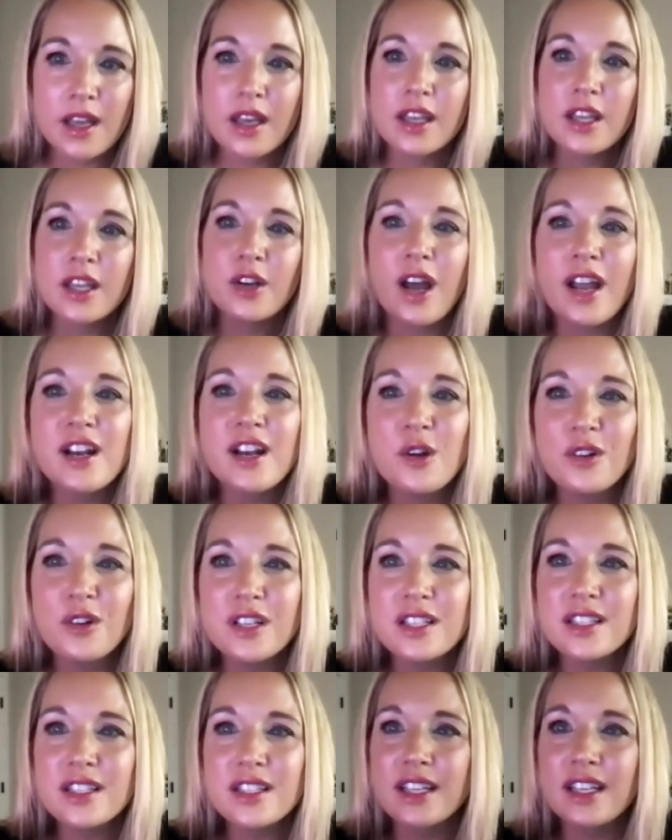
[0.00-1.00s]
You know, I
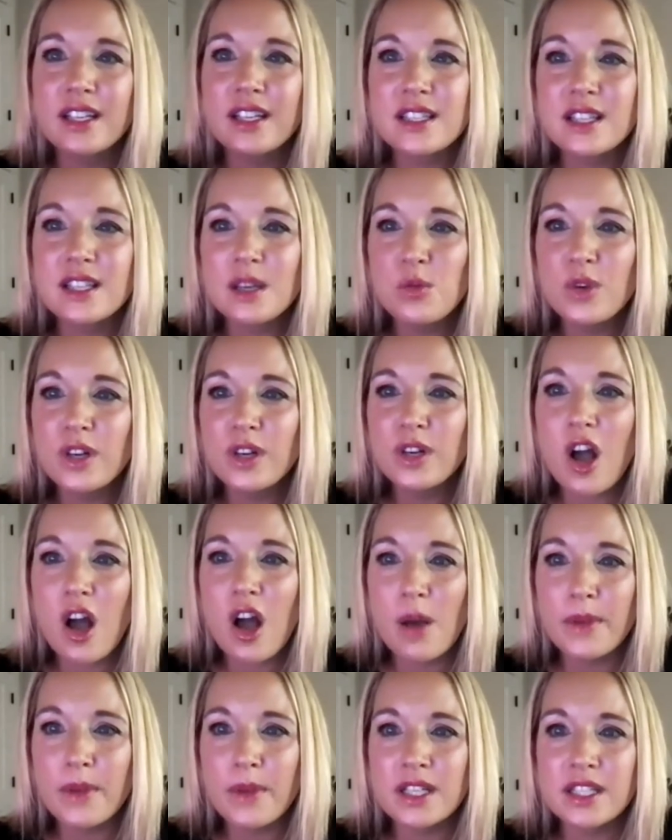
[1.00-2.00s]
noticed like someone
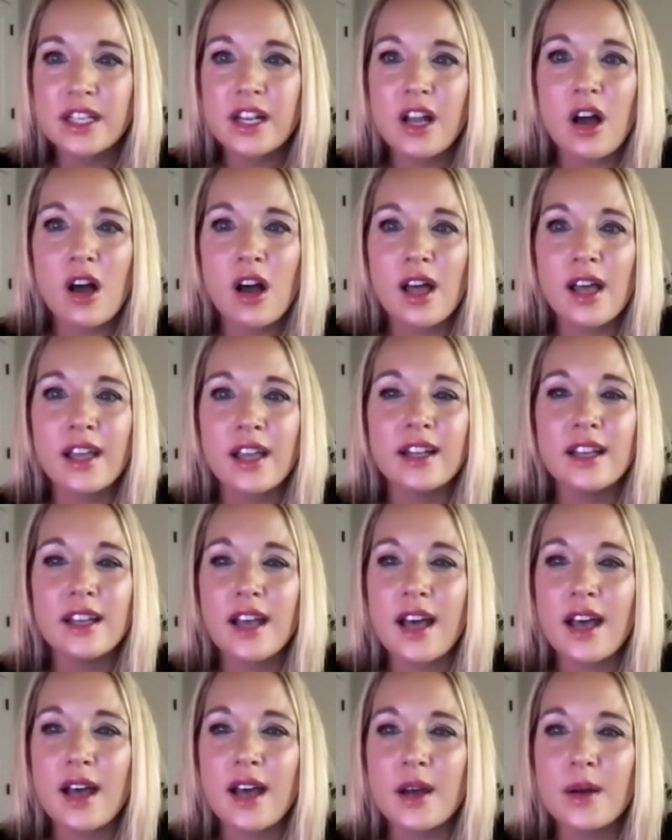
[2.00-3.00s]
commented
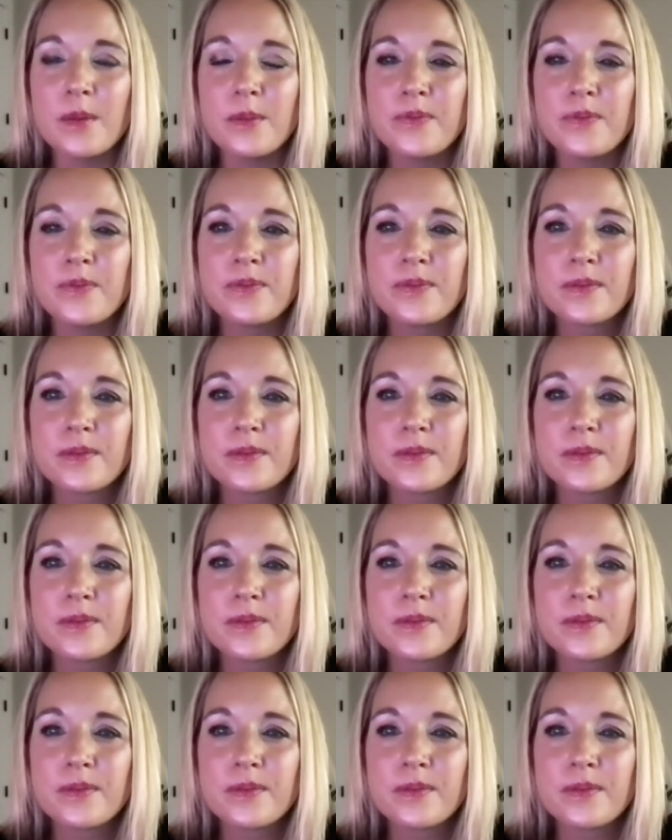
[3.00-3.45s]
on